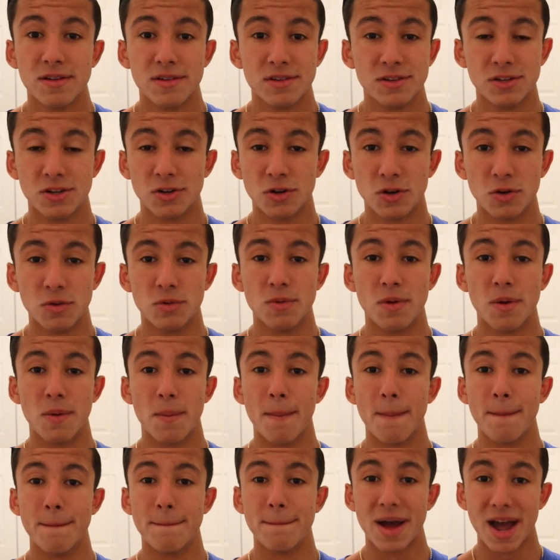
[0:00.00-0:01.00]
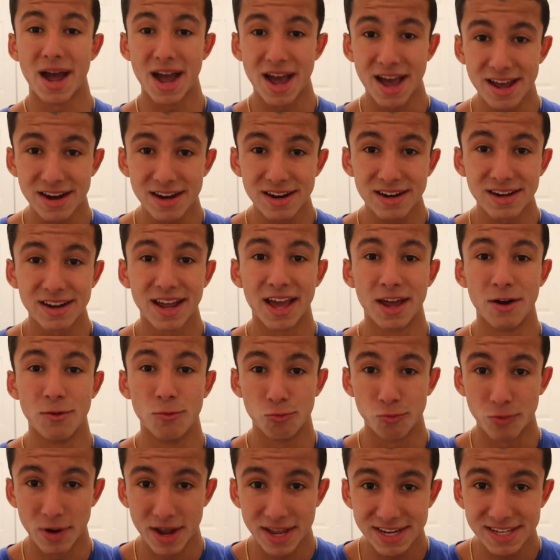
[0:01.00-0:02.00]
you know, mad
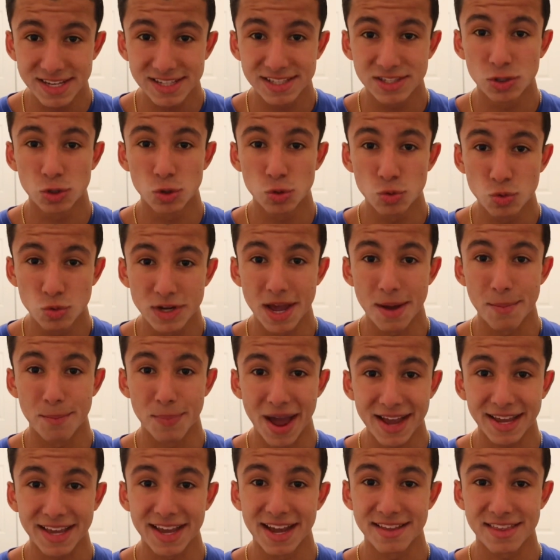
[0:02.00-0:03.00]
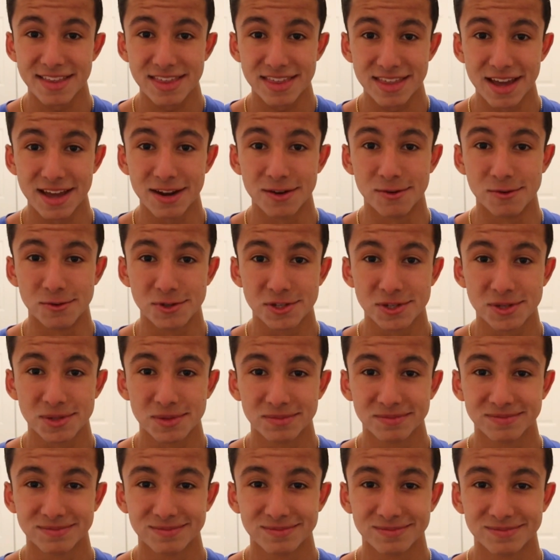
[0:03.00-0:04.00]
and ready to get back at Thanos.
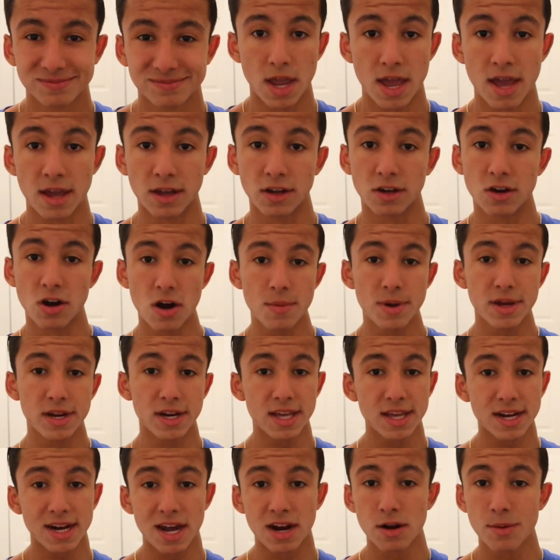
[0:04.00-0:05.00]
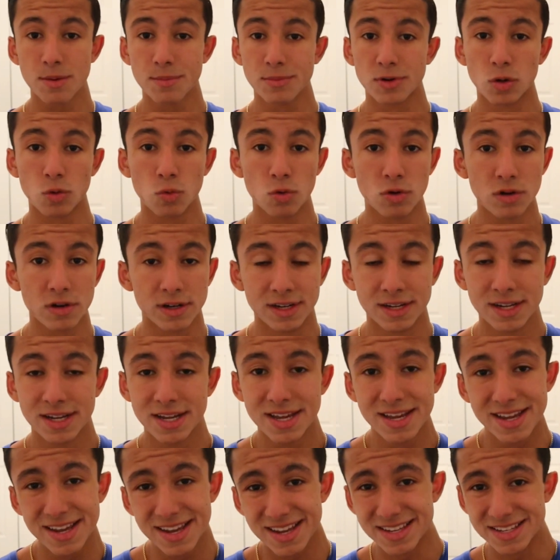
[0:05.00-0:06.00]
And coming in at number 1
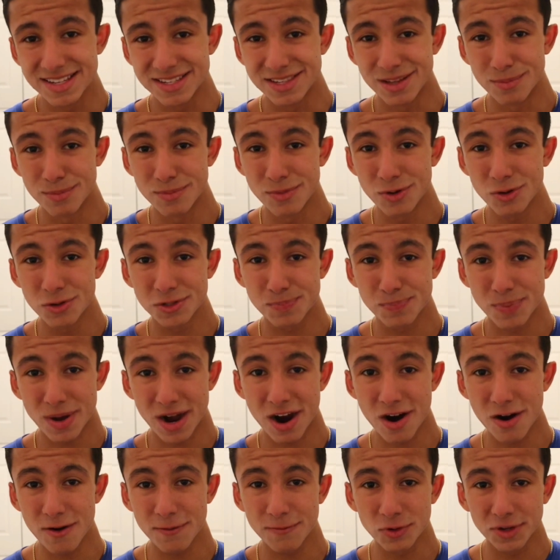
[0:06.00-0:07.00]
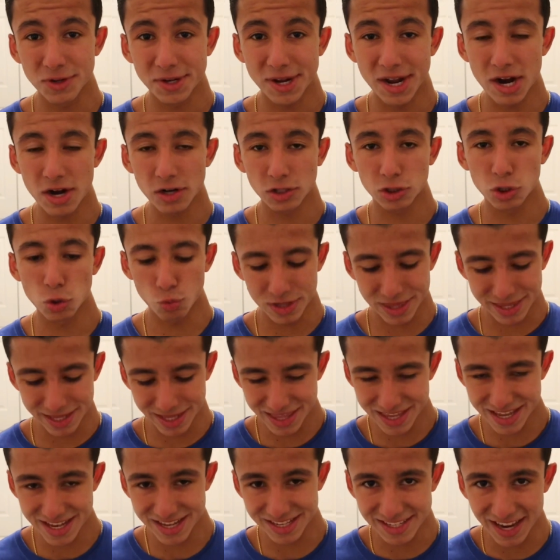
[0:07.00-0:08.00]
is the most powerful character
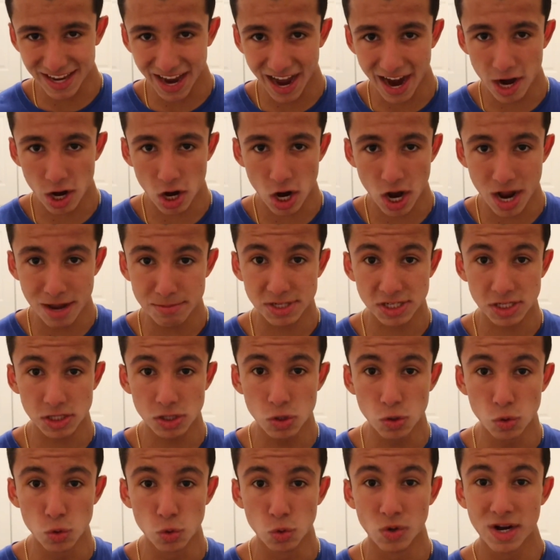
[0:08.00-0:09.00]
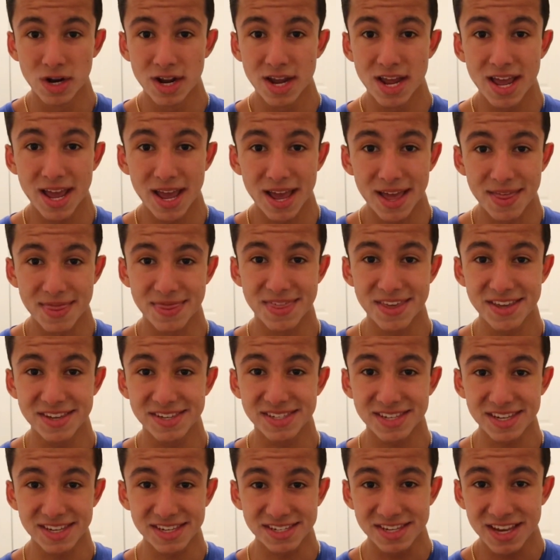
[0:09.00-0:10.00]
within the entire MCU, and
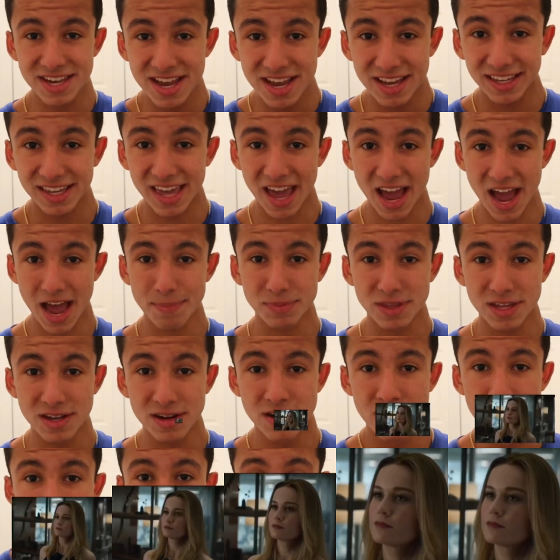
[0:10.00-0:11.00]
this is Captain